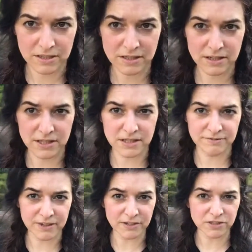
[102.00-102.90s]
This is a
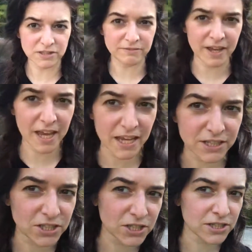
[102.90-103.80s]
fountain of
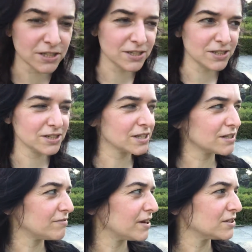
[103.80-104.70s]
age, not the
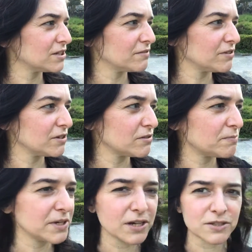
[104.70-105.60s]
fountain of youth,
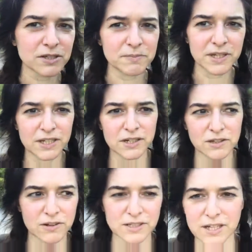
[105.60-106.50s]
because it's been here a
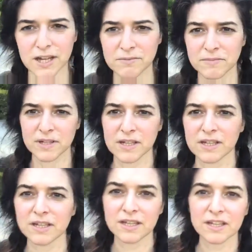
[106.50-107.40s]
long time.
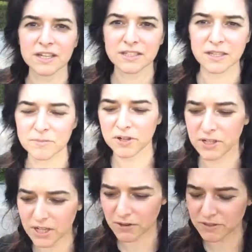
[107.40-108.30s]
So I'm gonna
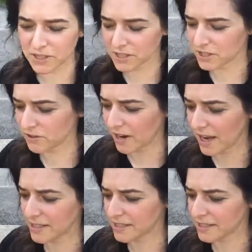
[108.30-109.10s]
go into this grass.